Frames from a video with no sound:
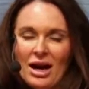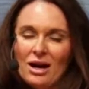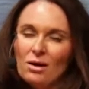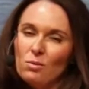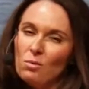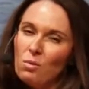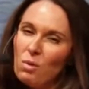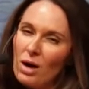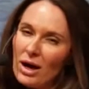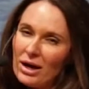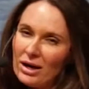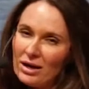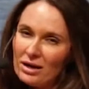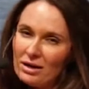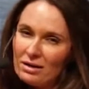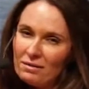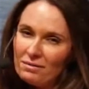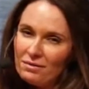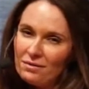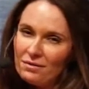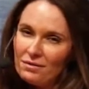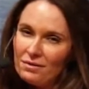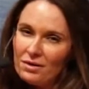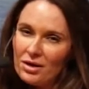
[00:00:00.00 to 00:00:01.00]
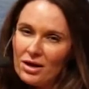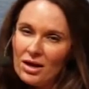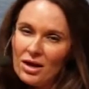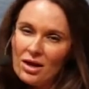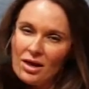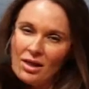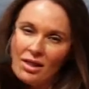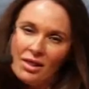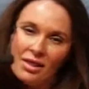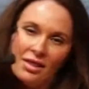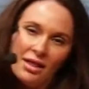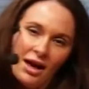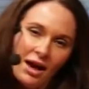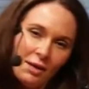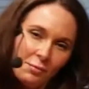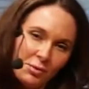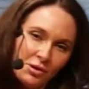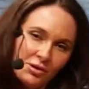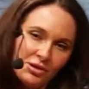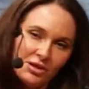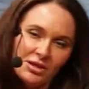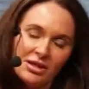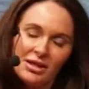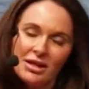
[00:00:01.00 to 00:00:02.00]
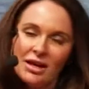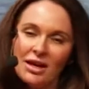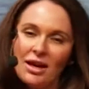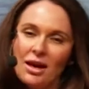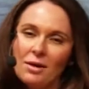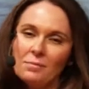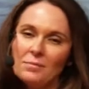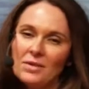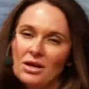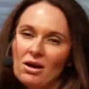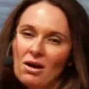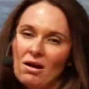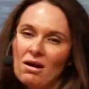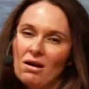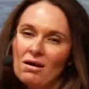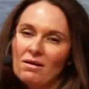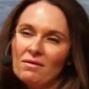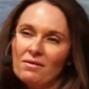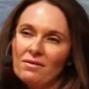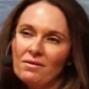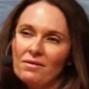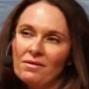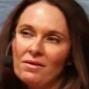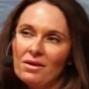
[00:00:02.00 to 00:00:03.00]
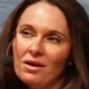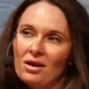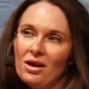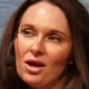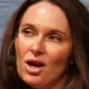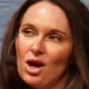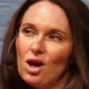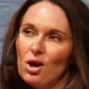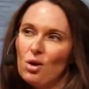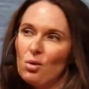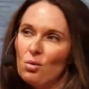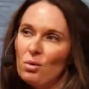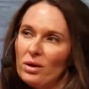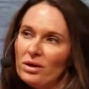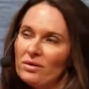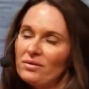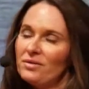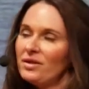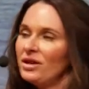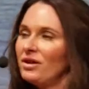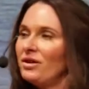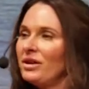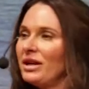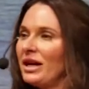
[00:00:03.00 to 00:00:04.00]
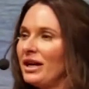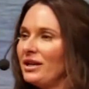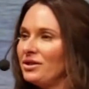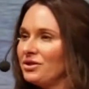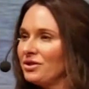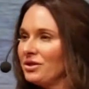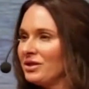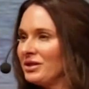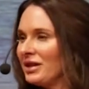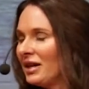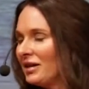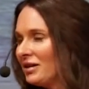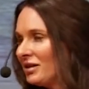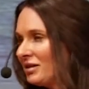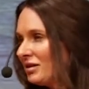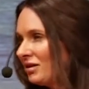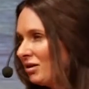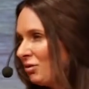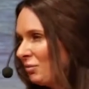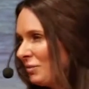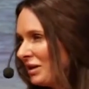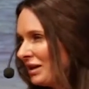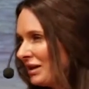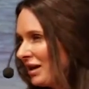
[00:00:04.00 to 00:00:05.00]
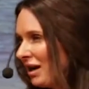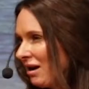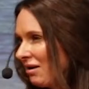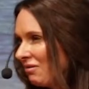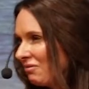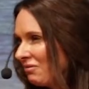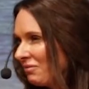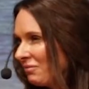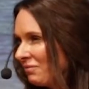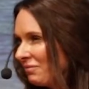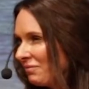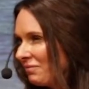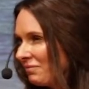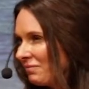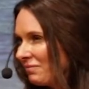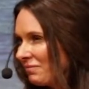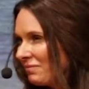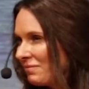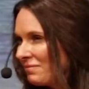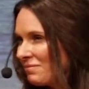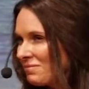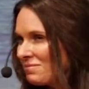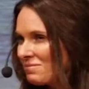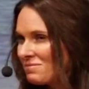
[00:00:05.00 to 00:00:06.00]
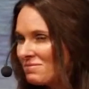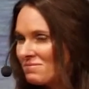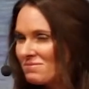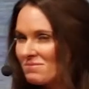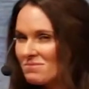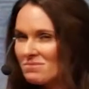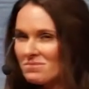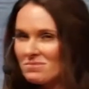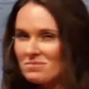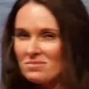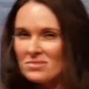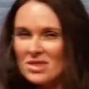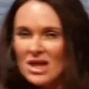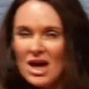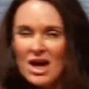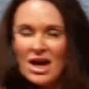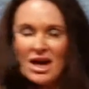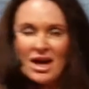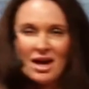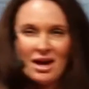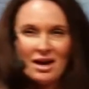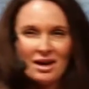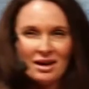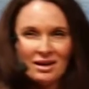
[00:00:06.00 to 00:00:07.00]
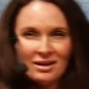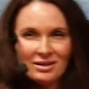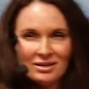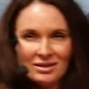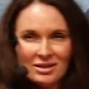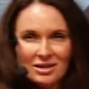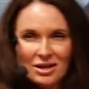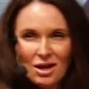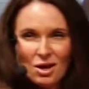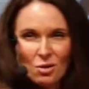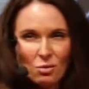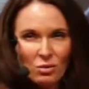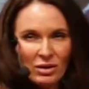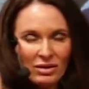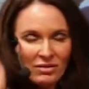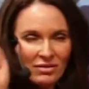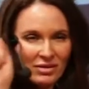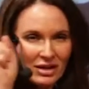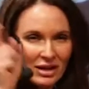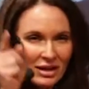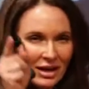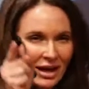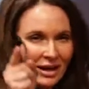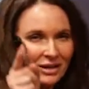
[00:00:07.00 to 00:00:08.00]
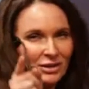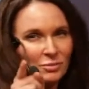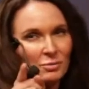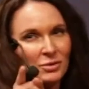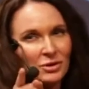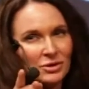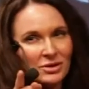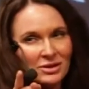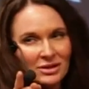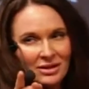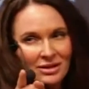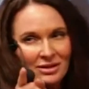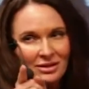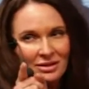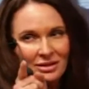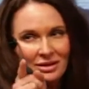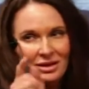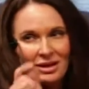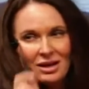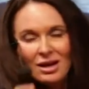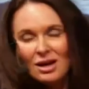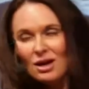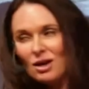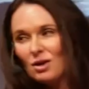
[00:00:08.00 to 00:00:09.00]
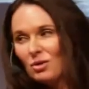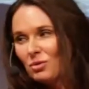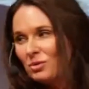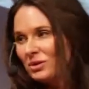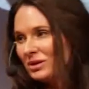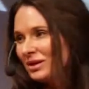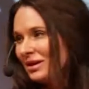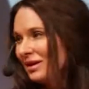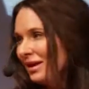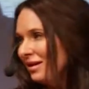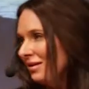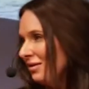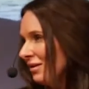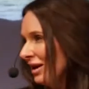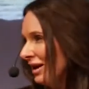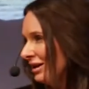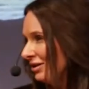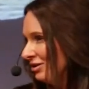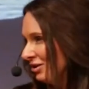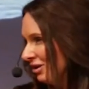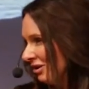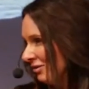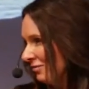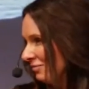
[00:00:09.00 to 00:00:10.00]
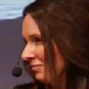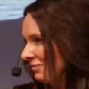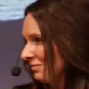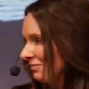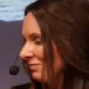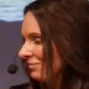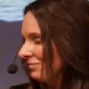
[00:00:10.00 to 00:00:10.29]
And what if that person that cut me off, what if they're an angel sent to slow me down? And what if the next person was another angel?